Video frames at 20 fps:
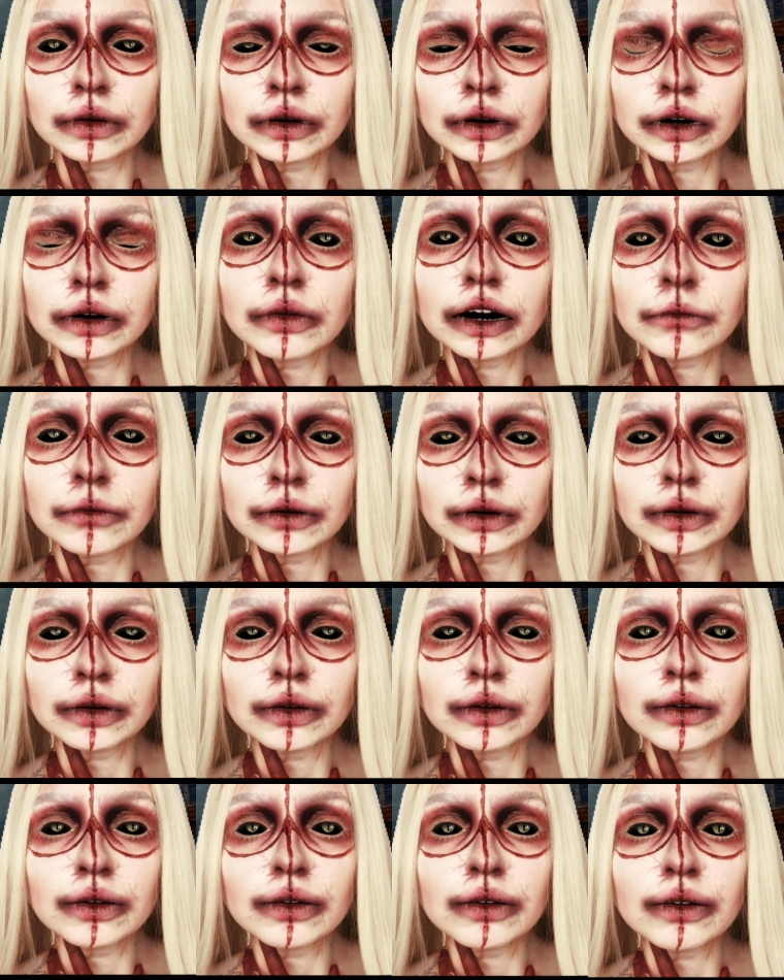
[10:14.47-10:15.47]

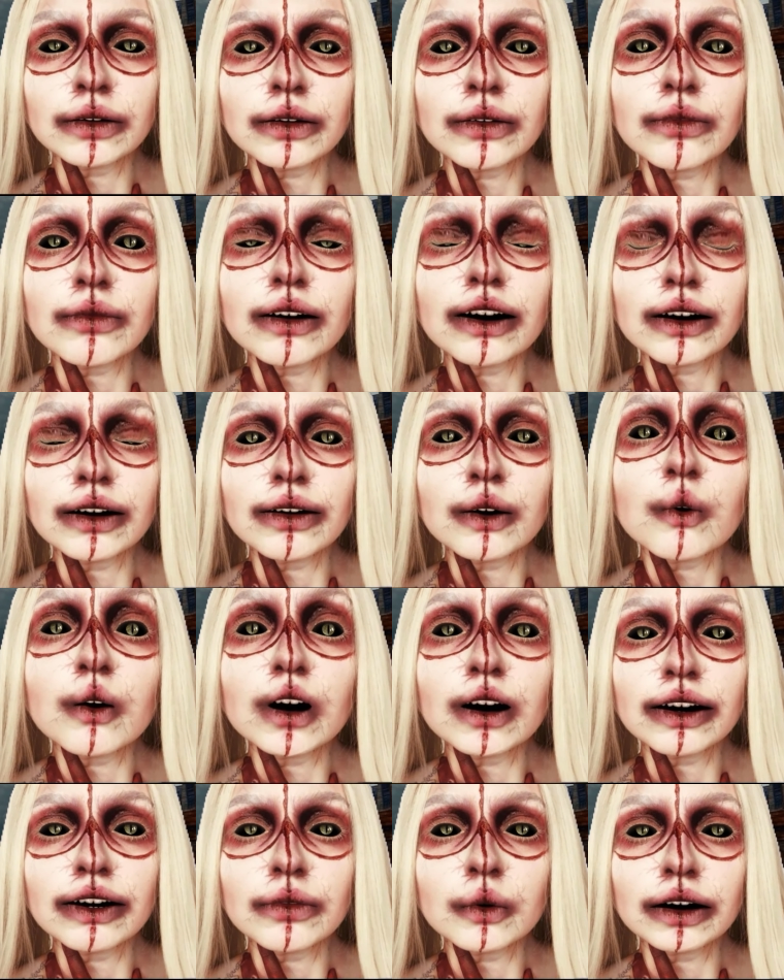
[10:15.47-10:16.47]
Annie's
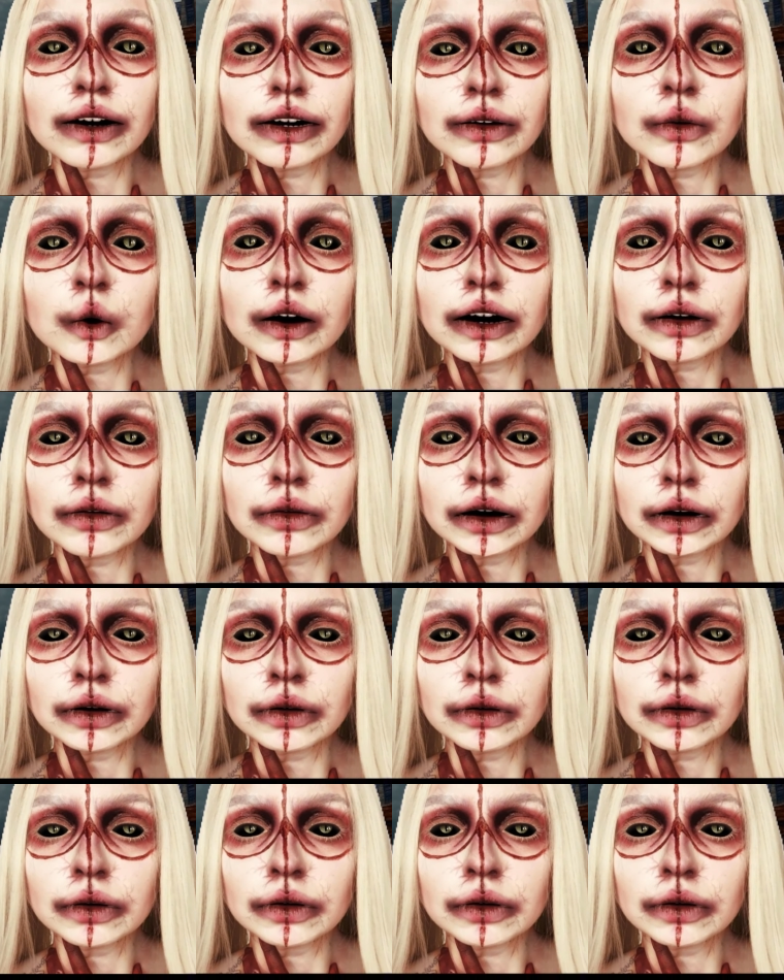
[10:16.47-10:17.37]
voice was strained.